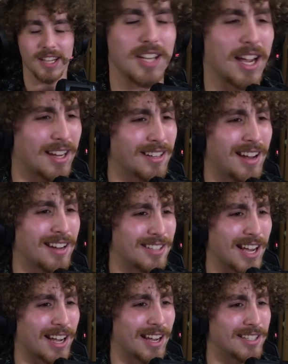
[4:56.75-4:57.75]
Dec- not
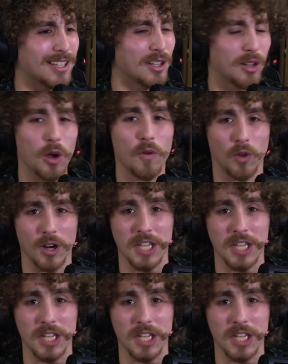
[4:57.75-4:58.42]
decades, a little over a